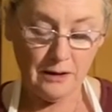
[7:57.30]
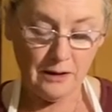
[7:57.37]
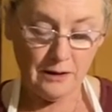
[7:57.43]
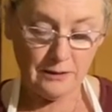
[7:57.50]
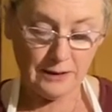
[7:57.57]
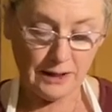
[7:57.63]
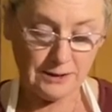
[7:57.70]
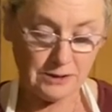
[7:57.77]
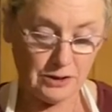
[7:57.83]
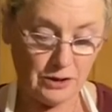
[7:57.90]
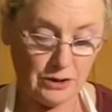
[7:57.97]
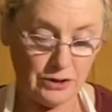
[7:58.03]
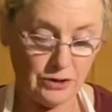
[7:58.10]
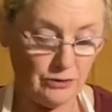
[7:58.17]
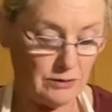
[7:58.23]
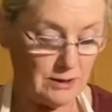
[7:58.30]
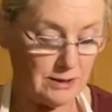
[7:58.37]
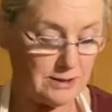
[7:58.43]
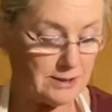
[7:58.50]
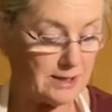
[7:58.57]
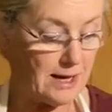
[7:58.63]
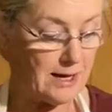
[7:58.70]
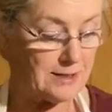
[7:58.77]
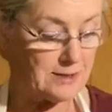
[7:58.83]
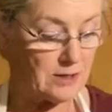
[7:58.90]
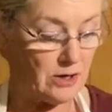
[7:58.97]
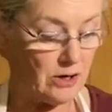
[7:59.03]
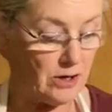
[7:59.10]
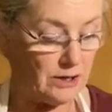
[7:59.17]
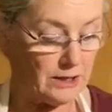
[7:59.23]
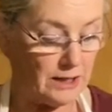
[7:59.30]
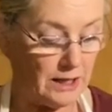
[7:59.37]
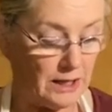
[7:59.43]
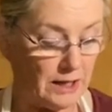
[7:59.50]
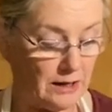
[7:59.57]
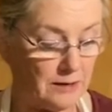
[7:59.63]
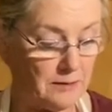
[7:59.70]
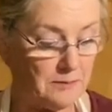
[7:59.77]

that's on your list has gone in.